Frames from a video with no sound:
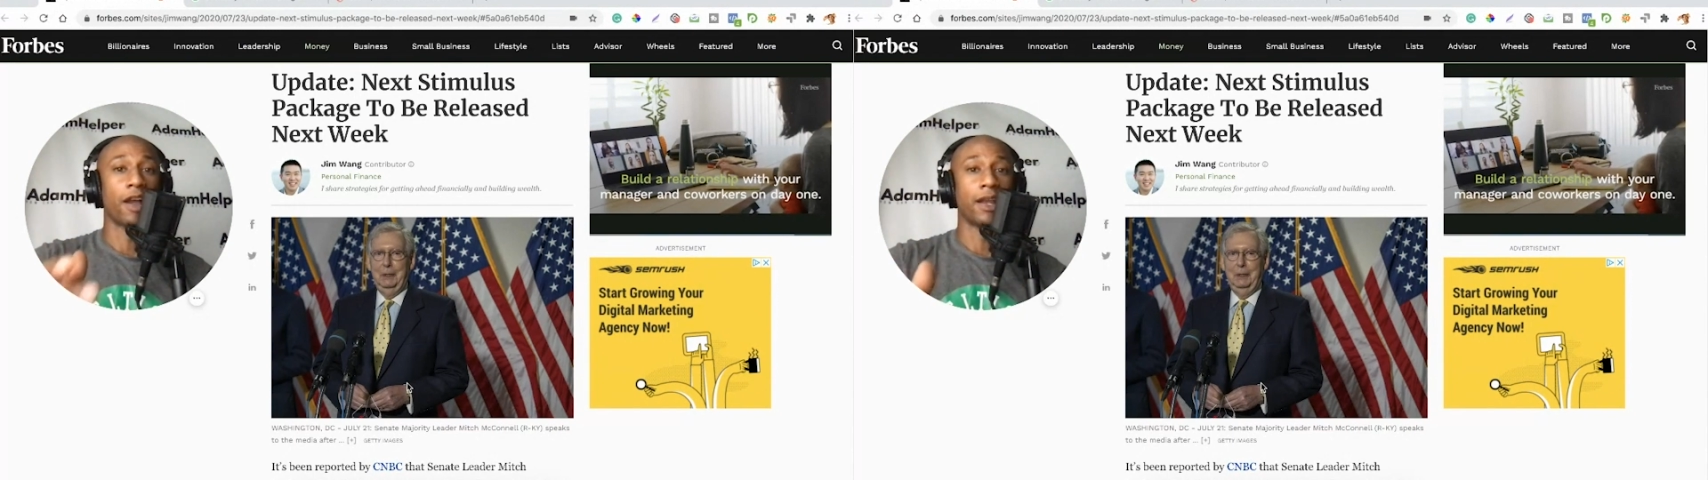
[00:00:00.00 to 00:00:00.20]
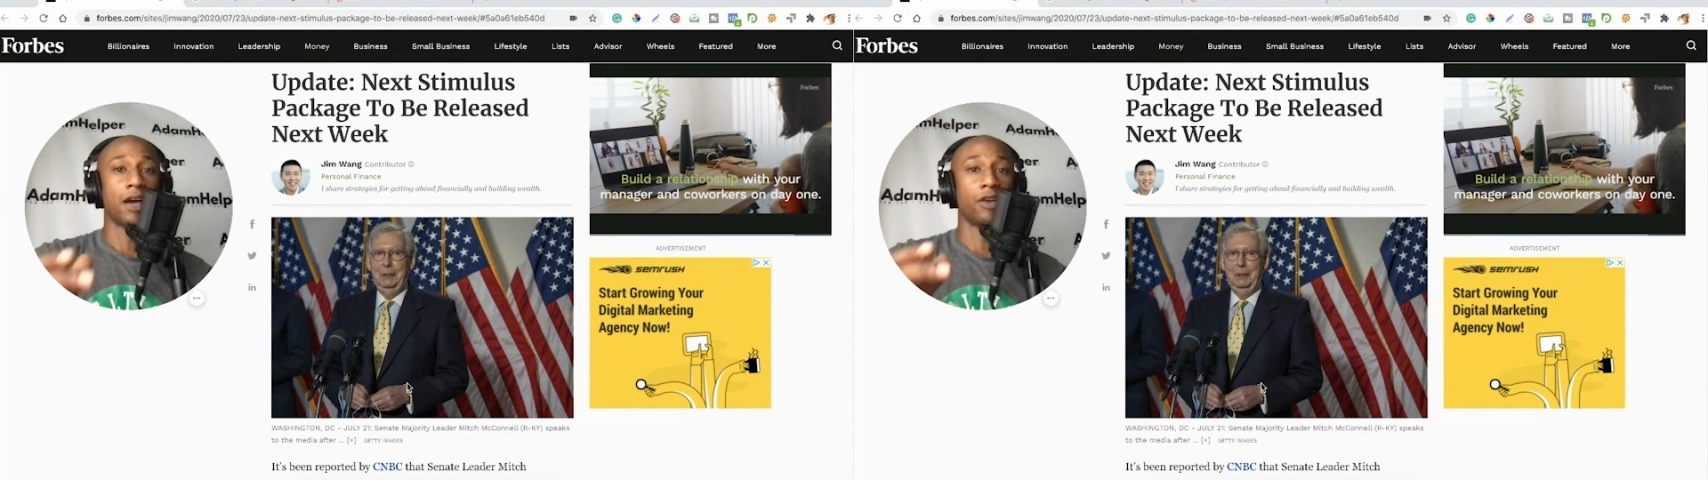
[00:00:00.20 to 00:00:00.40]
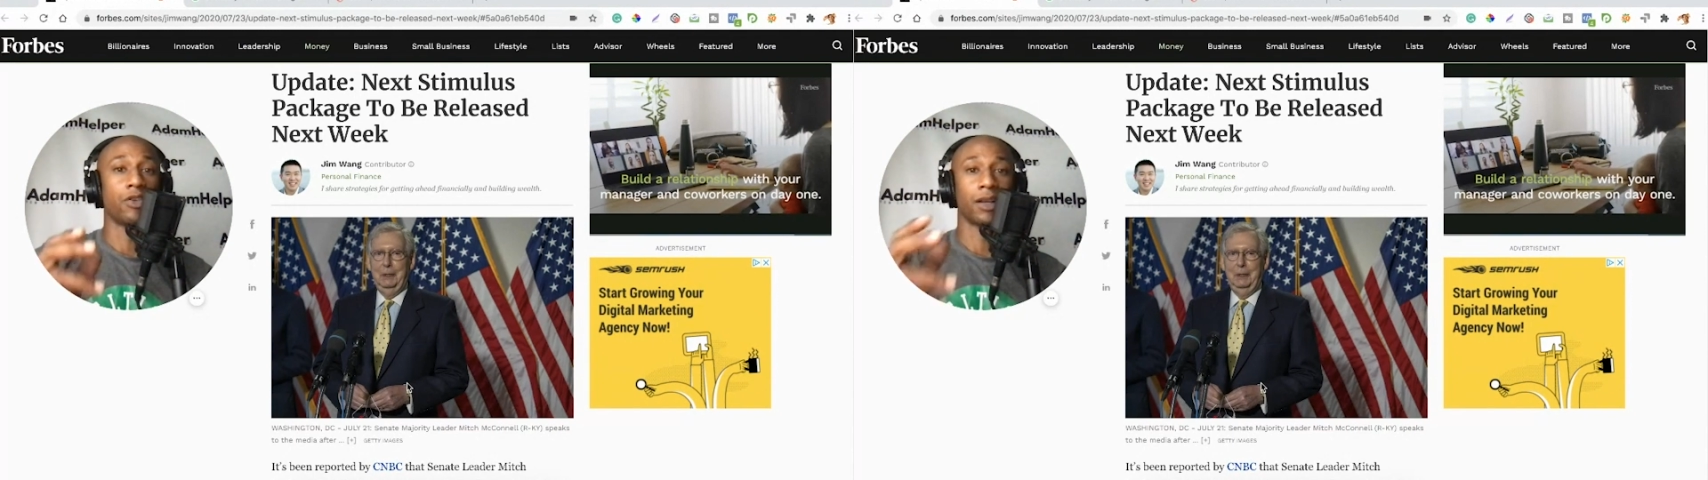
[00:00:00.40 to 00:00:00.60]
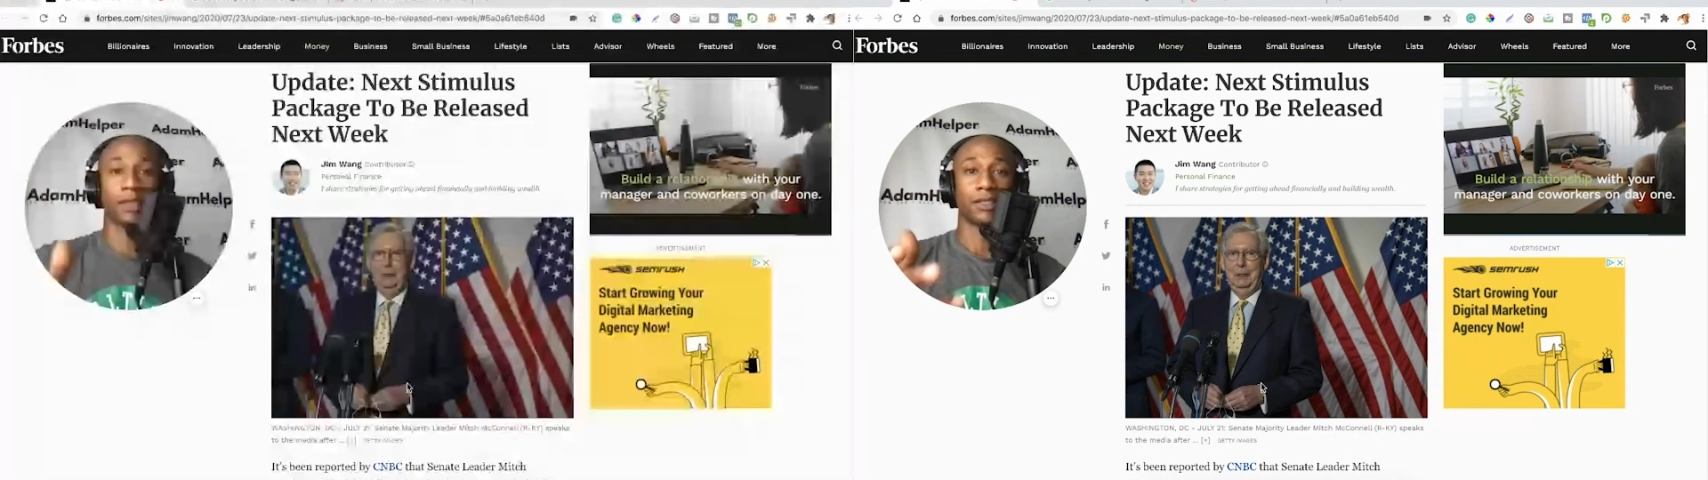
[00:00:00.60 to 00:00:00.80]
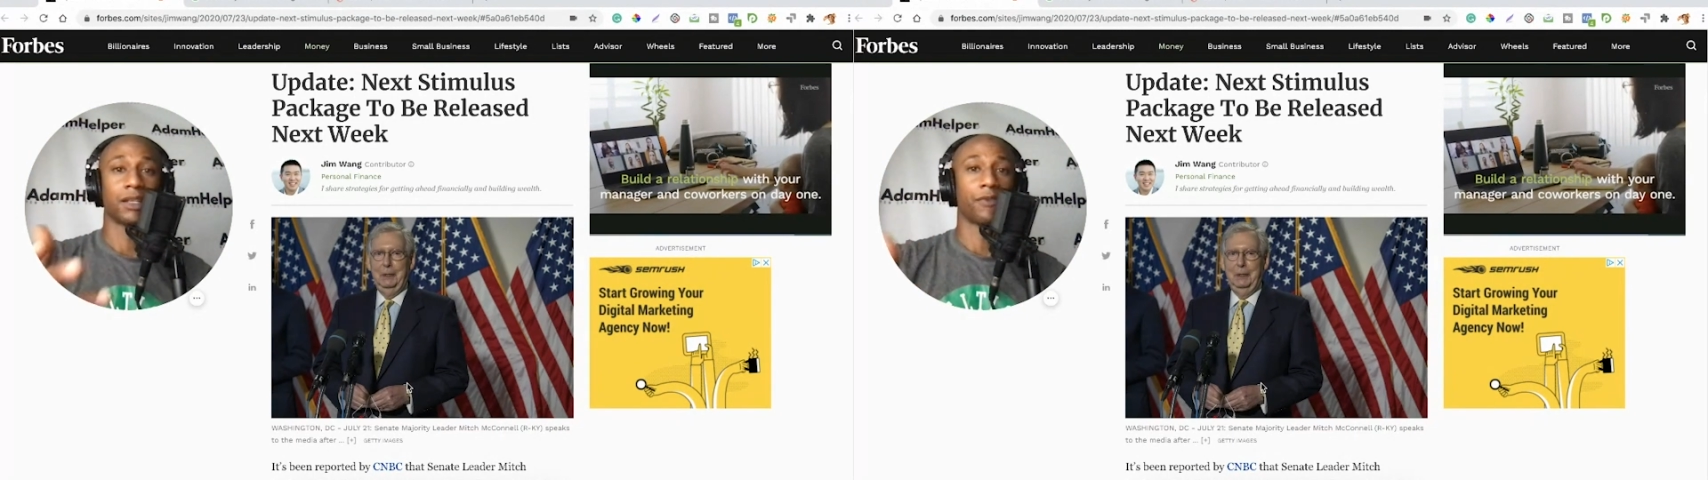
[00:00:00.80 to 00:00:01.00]
right now during
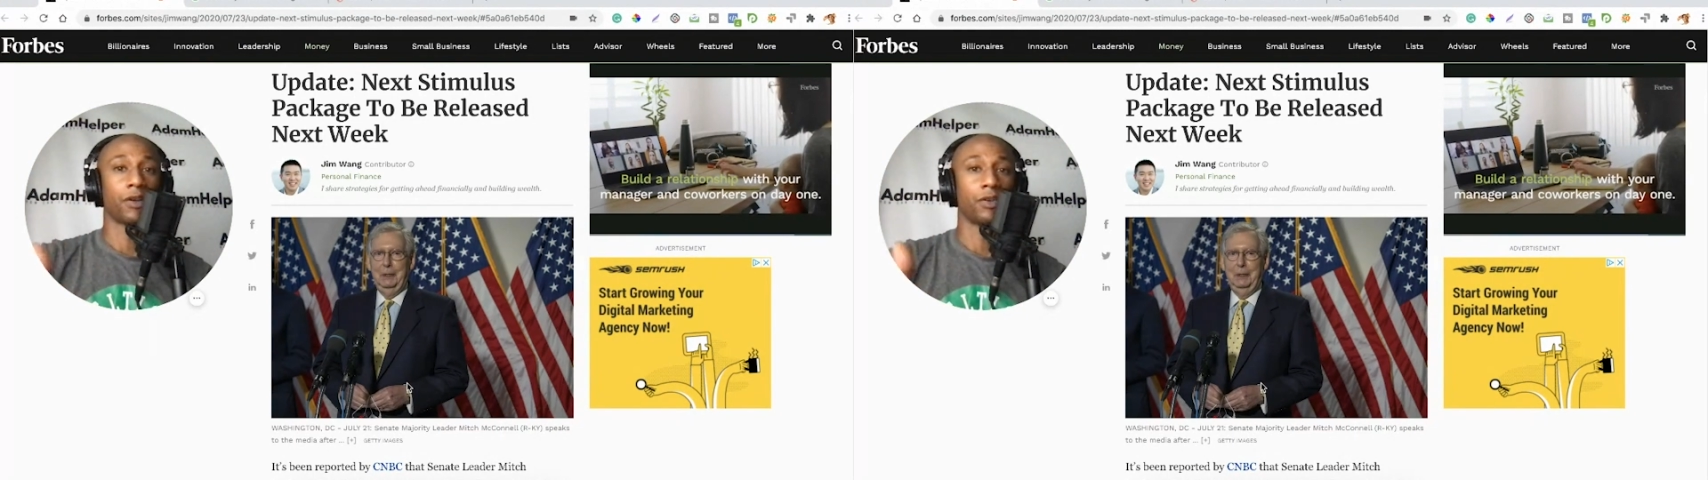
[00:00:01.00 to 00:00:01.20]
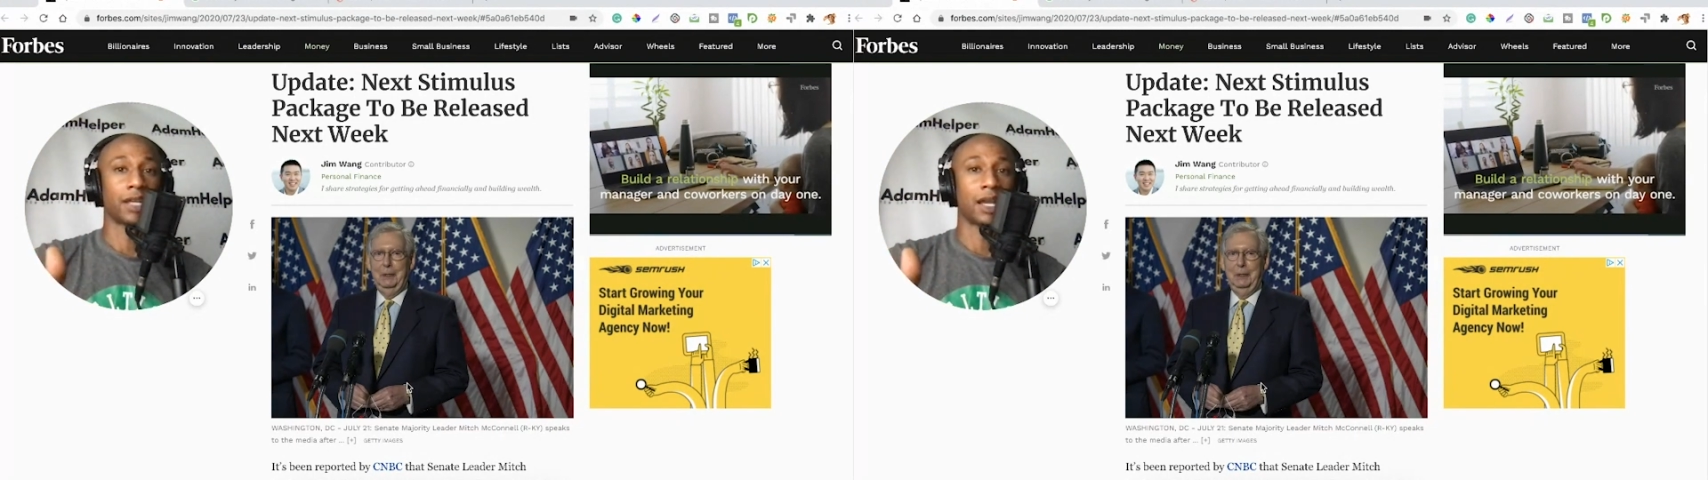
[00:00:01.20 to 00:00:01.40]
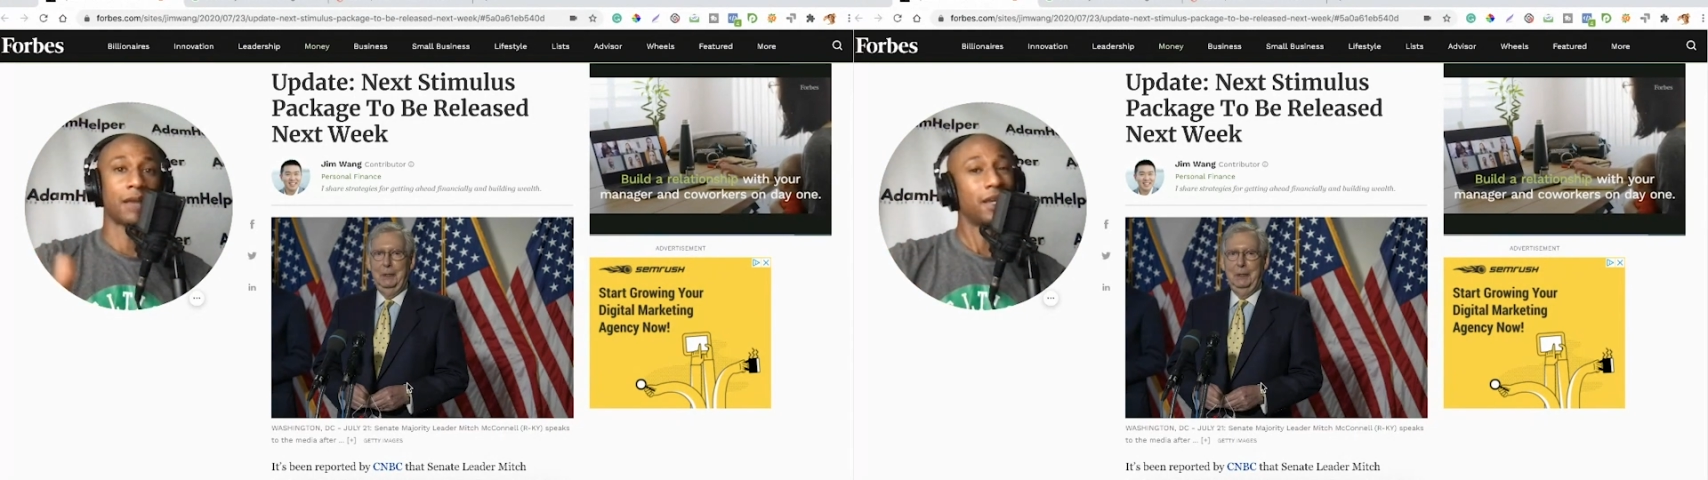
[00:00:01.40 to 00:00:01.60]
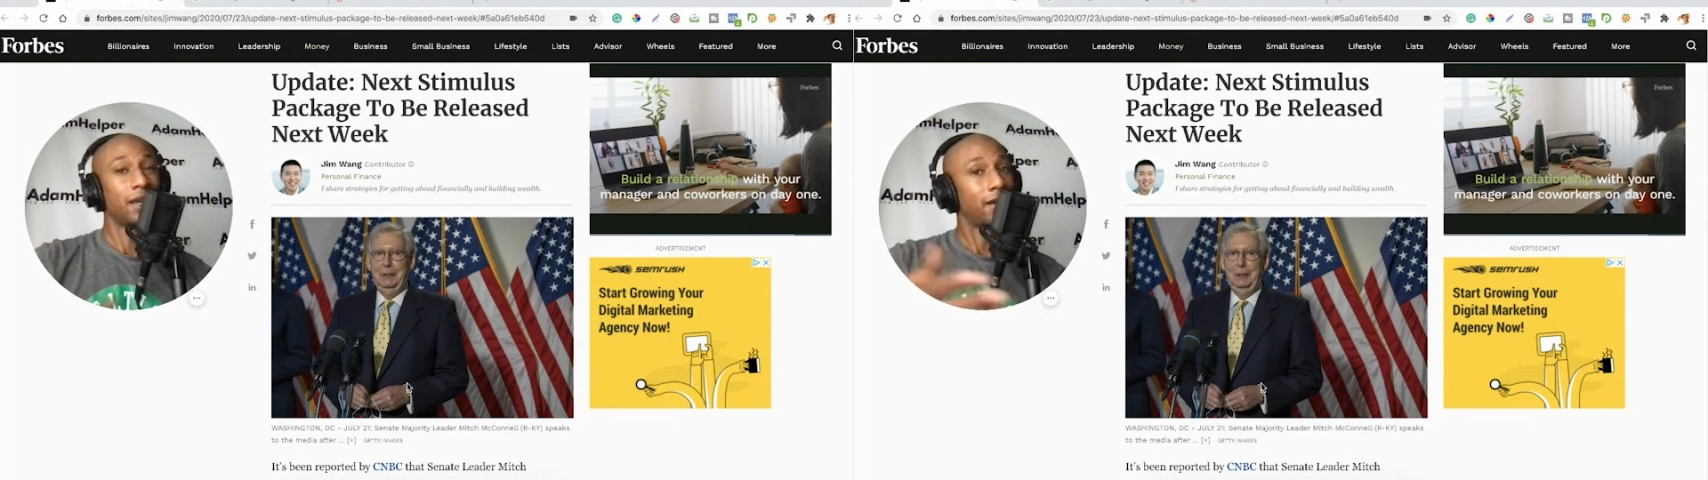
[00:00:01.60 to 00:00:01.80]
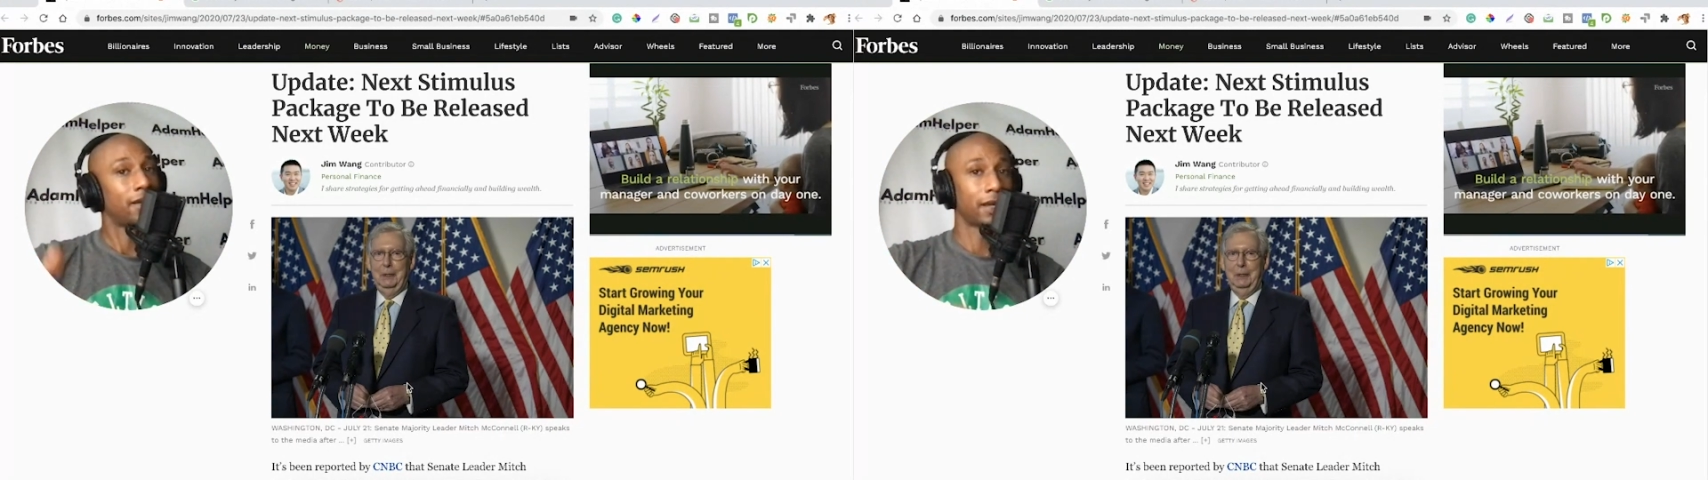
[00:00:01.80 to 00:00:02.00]
these difficult times.
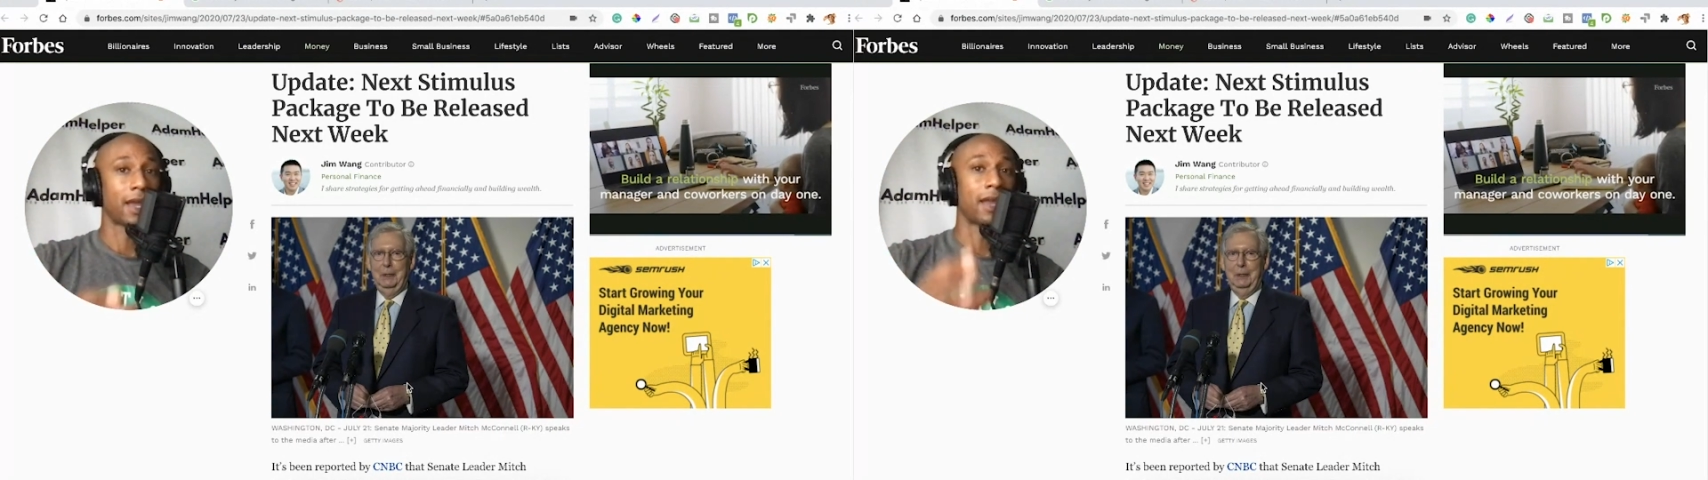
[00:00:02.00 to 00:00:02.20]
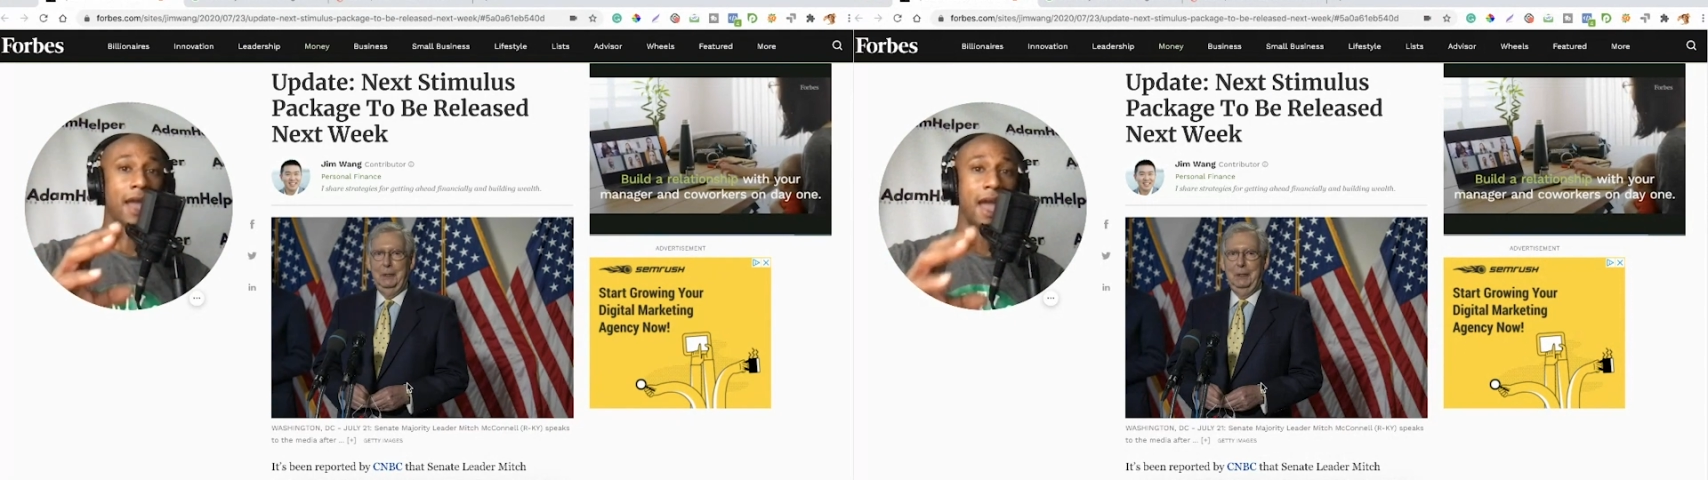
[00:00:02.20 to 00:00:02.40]
And again,